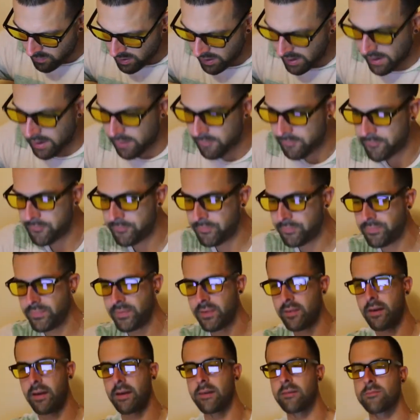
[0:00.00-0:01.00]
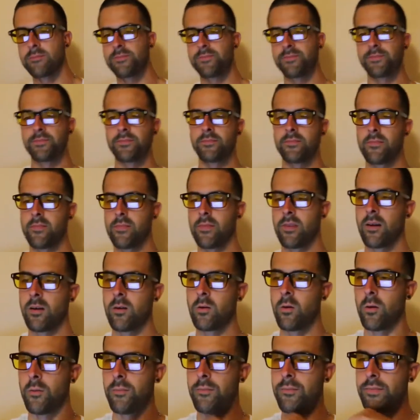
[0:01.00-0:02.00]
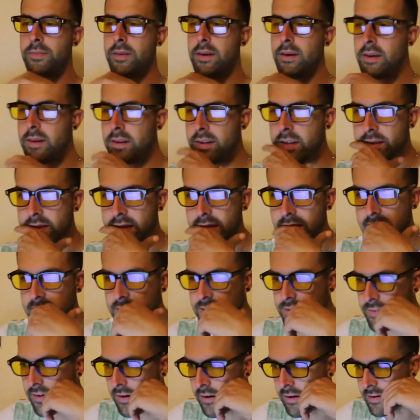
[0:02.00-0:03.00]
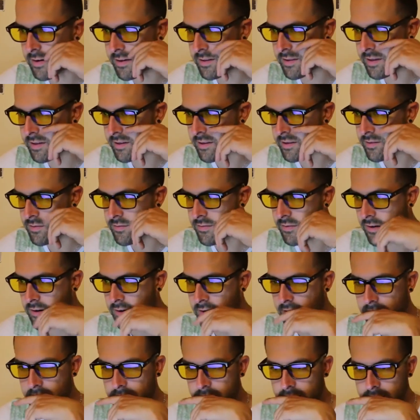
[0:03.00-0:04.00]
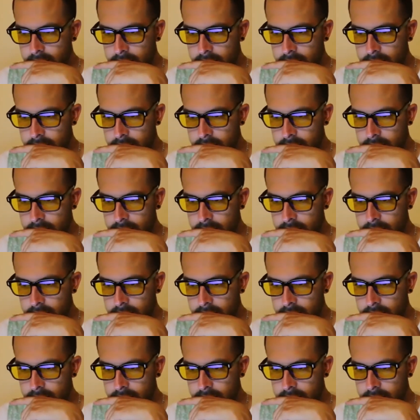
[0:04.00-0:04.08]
Yeah, right? Cool. Nothing thus far, nothing thus far.